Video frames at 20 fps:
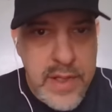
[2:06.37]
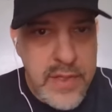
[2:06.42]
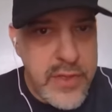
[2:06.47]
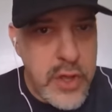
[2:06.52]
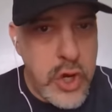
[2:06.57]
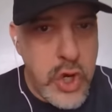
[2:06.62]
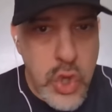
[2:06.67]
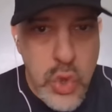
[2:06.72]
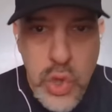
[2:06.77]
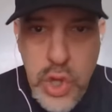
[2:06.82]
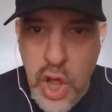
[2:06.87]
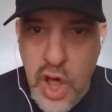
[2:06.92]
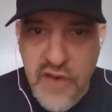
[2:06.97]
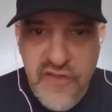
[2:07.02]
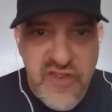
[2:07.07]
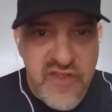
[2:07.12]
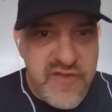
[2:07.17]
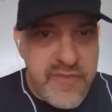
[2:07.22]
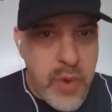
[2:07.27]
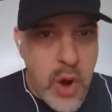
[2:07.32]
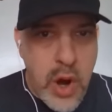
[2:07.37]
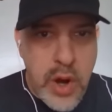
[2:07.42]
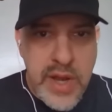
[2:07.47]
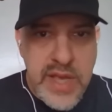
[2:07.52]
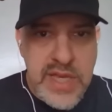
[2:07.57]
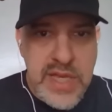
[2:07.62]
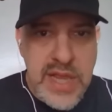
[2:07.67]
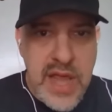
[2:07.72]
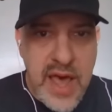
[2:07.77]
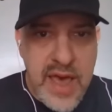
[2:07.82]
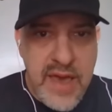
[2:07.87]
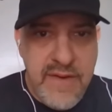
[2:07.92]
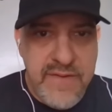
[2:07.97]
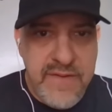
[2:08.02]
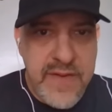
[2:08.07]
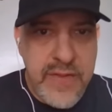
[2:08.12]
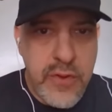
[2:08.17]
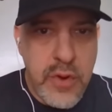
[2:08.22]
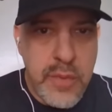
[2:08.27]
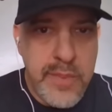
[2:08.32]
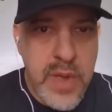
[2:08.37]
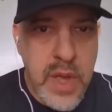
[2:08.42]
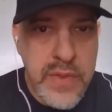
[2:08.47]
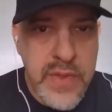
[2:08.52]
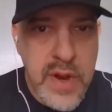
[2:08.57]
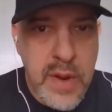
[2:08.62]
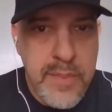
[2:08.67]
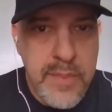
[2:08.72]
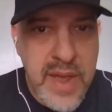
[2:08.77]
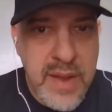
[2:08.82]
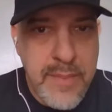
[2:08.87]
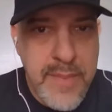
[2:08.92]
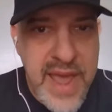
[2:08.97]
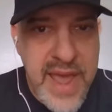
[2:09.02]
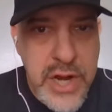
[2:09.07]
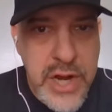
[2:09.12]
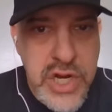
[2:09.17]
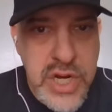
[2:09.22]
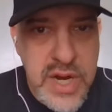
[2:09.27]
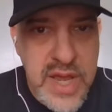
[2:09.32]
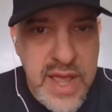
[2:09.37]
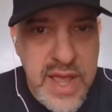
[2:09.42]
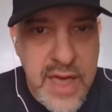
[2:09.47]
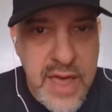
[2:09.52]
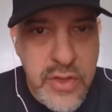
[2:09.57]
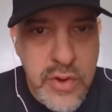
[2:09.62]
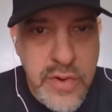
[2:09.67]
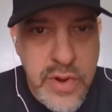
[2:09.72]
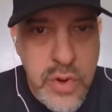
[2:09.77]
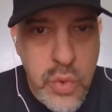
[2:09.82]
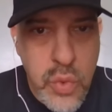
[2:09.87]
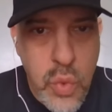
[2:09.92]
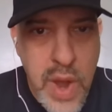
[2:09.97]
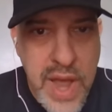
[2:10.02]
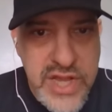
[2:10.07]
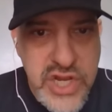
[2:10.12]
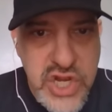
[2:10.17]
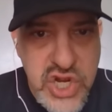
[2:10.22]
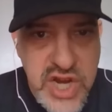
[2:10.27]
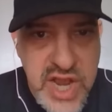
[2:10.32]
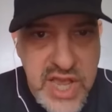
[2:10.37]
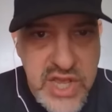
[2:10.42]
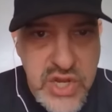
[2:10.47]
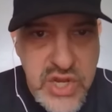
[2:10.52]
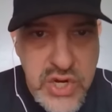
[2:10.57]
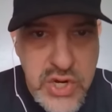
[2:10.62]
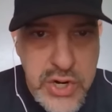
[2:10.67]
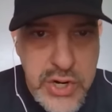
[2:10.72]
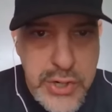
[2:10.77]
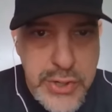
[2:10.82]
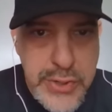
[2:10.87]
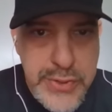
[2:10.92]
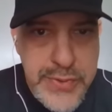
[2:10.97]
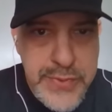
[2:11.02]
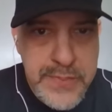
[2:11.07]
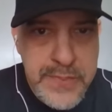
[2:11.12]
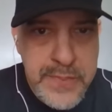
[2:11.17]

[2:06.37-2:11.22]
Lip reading: new love of Barney's life, and they're building a big mansion together in Westchester.